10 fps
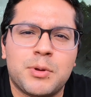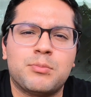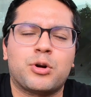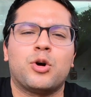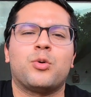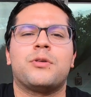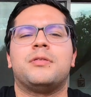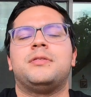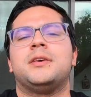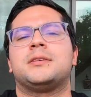Me Bro.
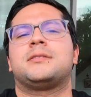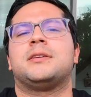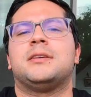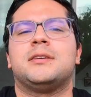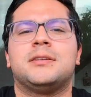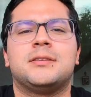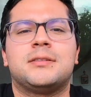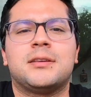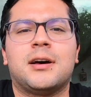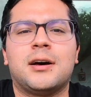This
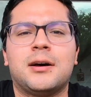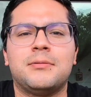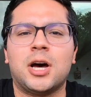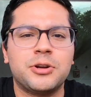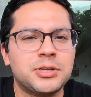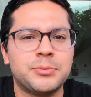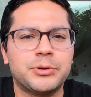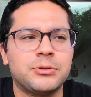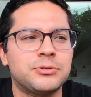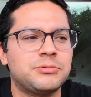is not your
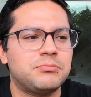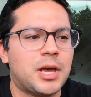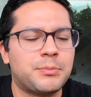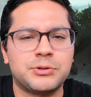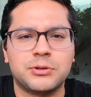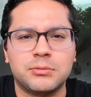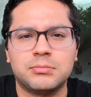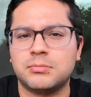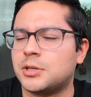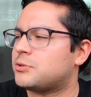typical episode.
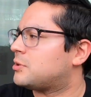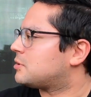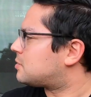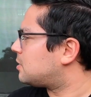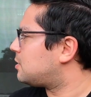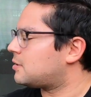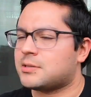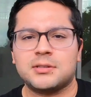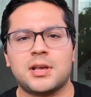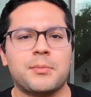As you can see, this
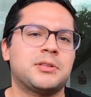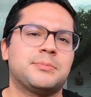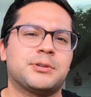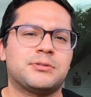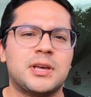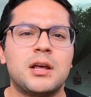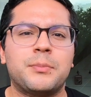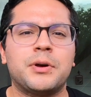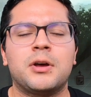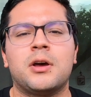is not my typical
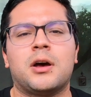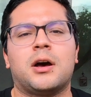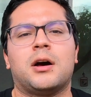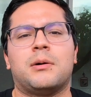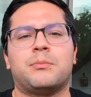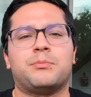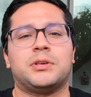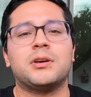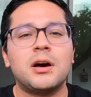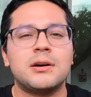setup
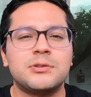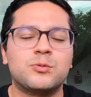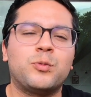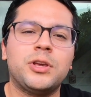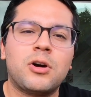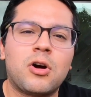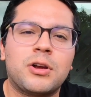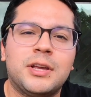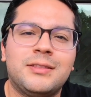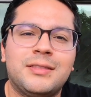because we are
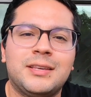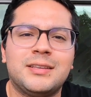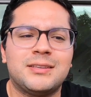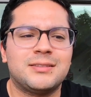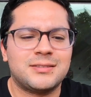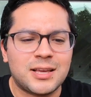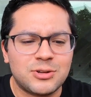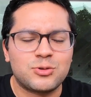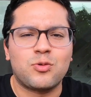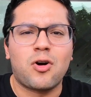in the
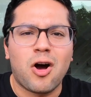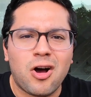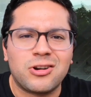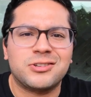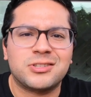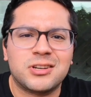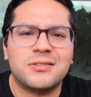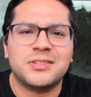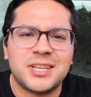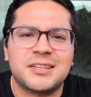central heart
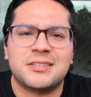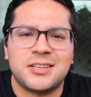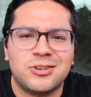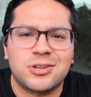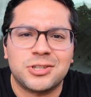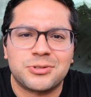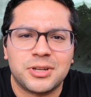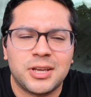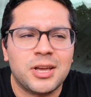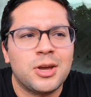of the Texas Hill
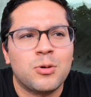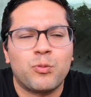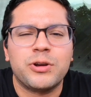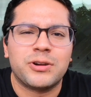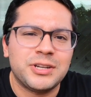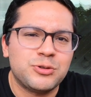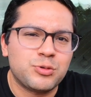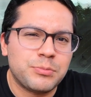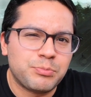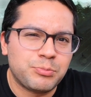Country. We're in
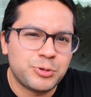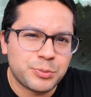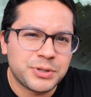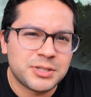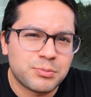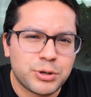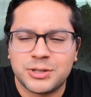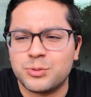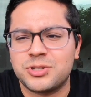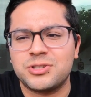Dripping
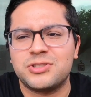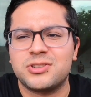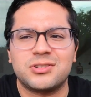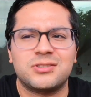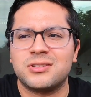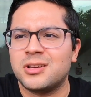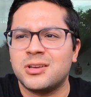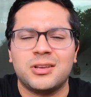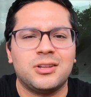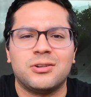Springs, which is just
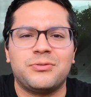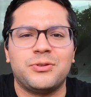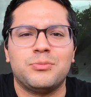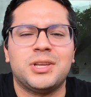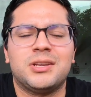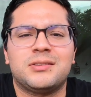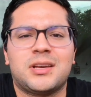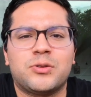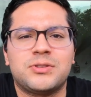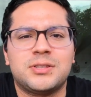a few minutes
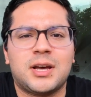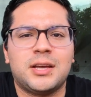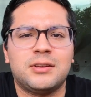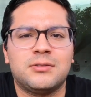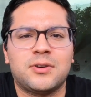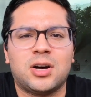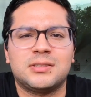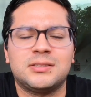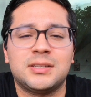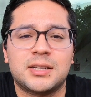outside of
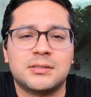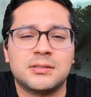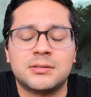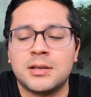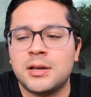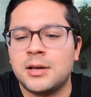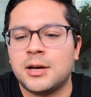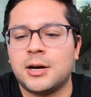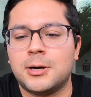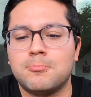Austin, Texas.
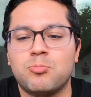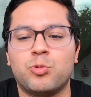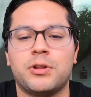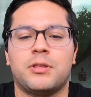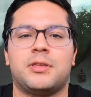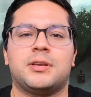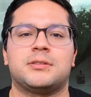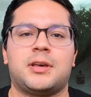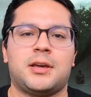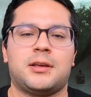One of the things
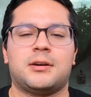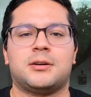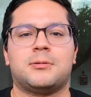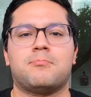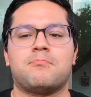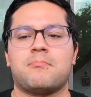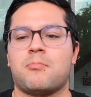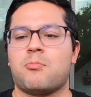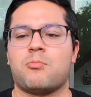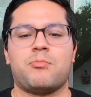
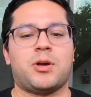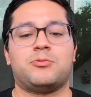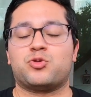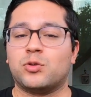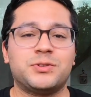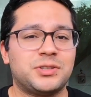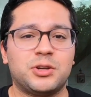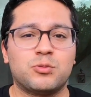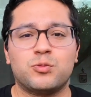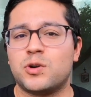that drove us
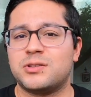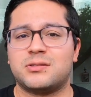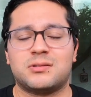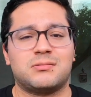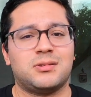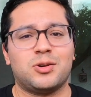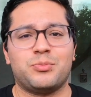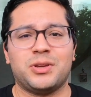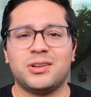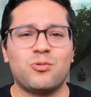here was
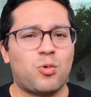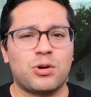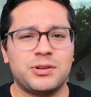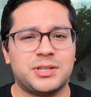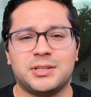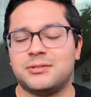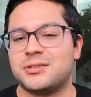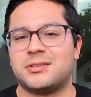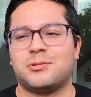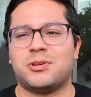being in quarantine,
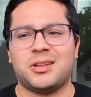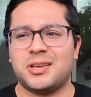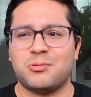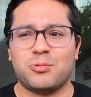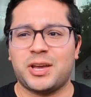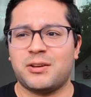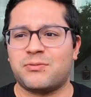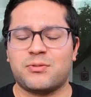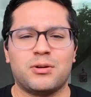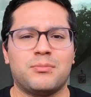just getting away
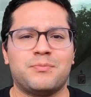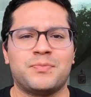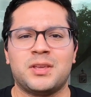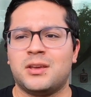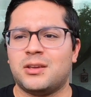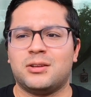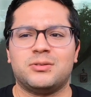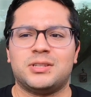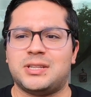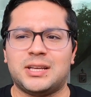from
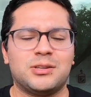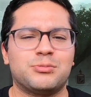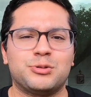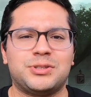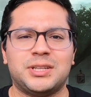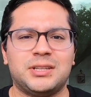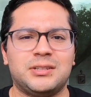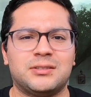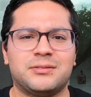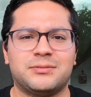the daily
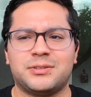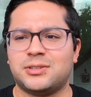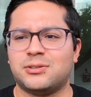routine of